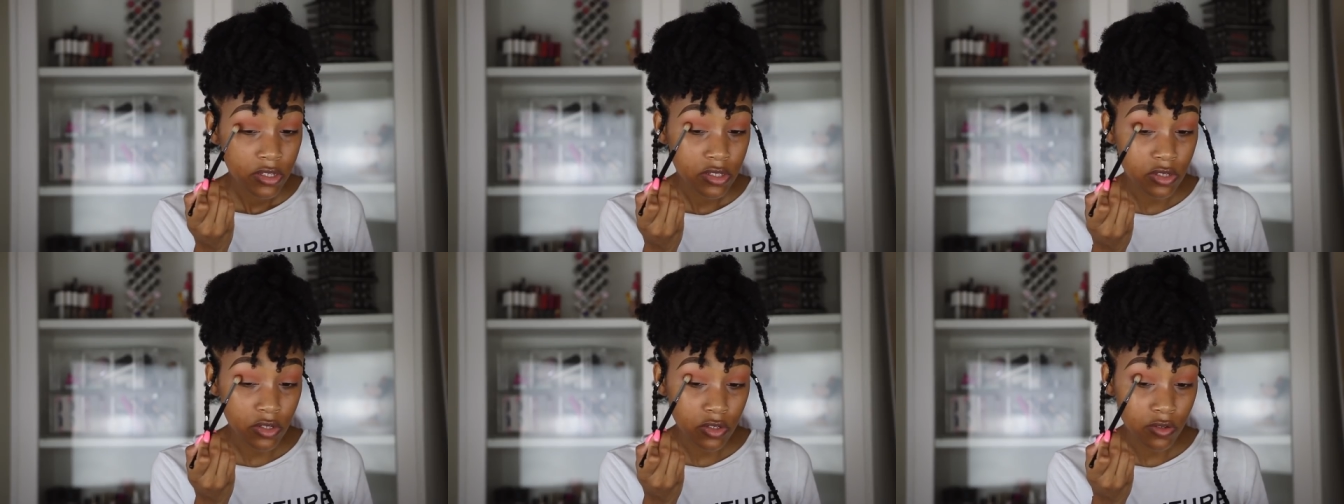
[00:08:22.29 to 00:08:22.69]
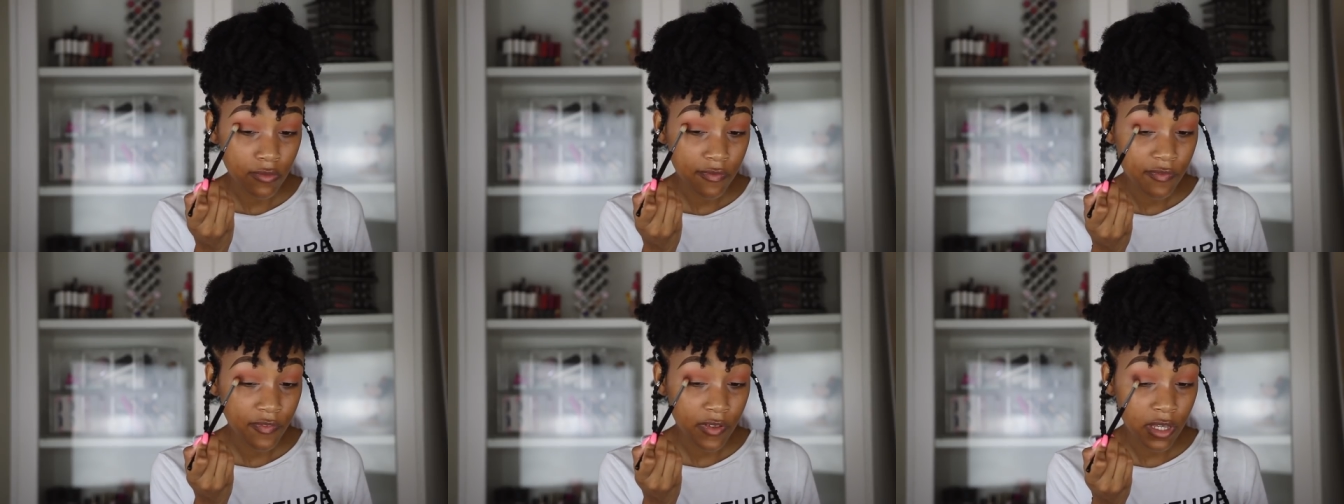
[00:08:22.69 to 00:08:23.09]
Do you
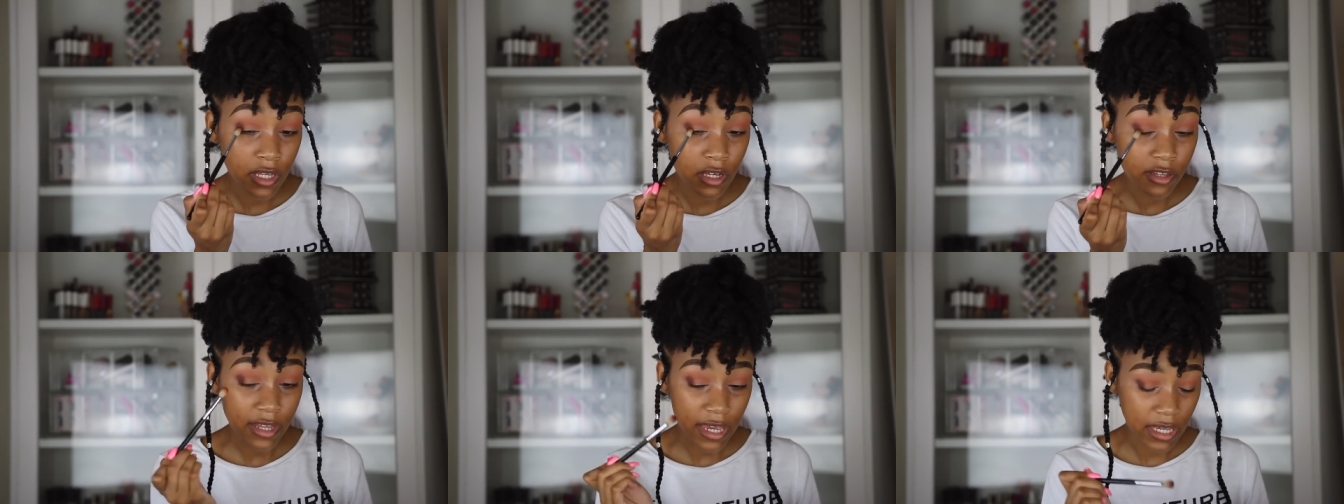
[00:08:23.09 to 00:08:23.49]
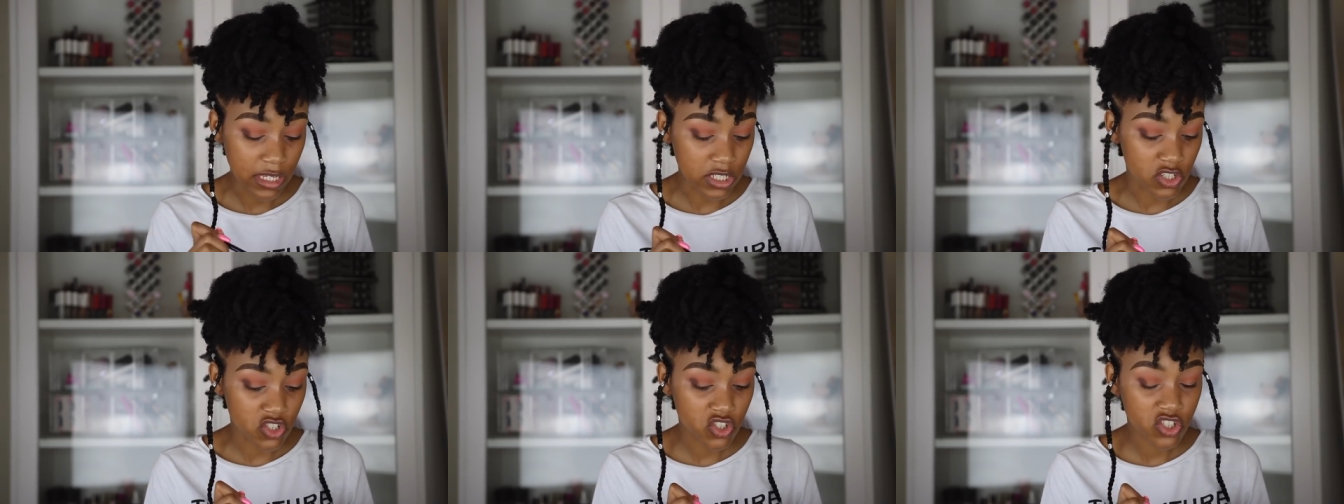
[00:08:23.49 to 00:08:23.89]
feel that
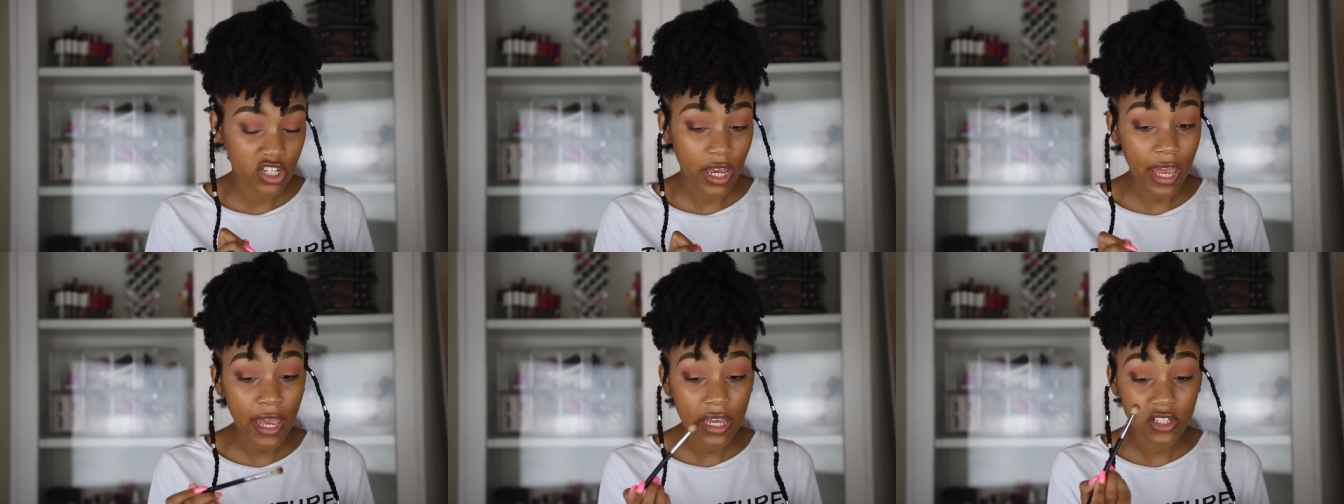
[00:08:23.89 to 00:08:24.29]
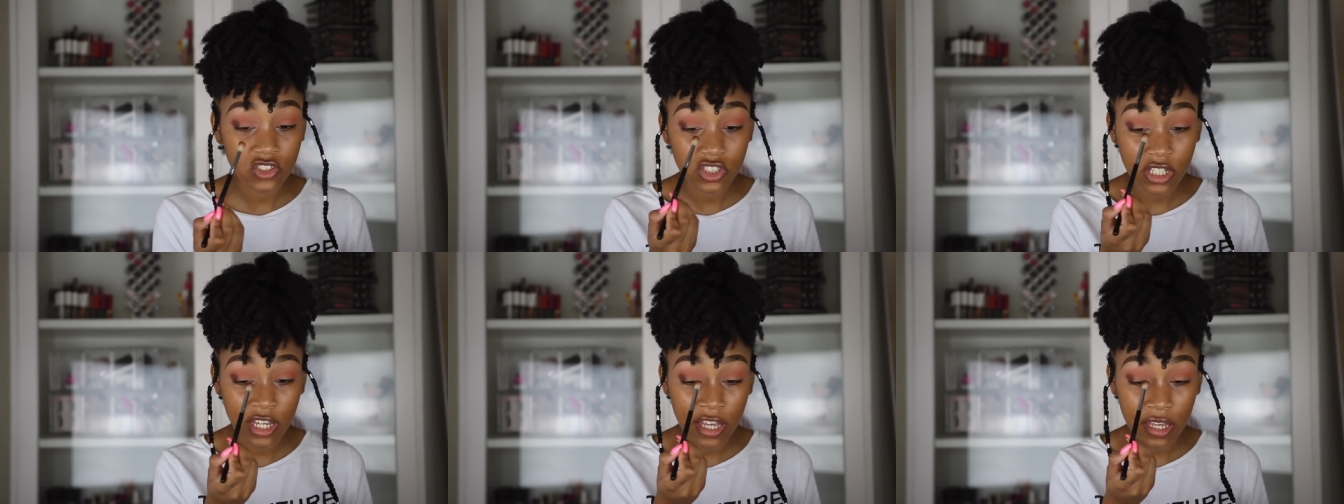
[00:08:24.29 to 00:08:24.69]
he's
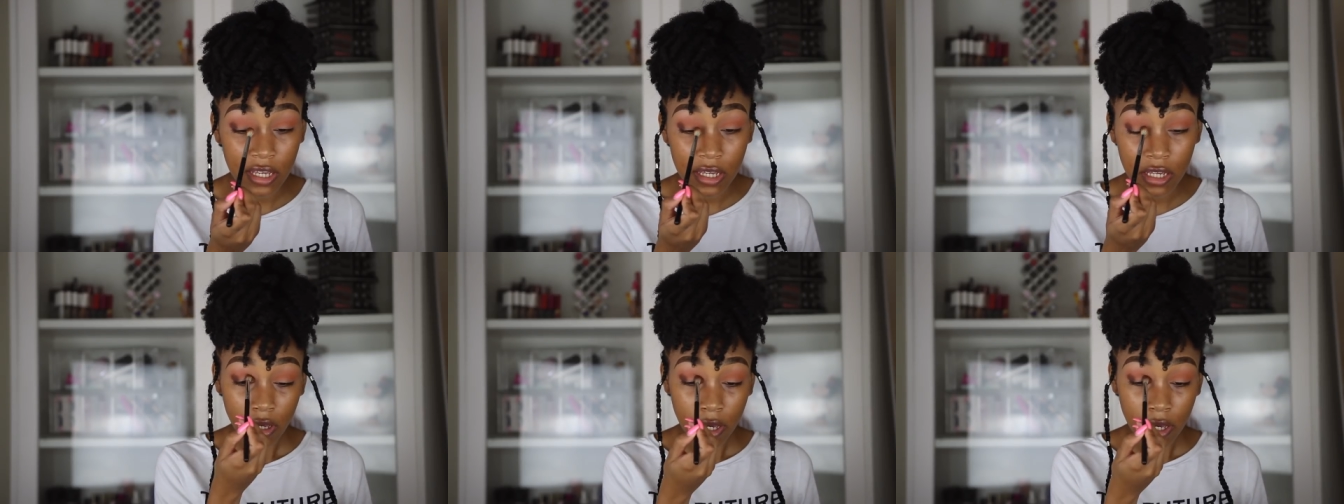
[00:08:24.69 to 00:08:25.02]
changing?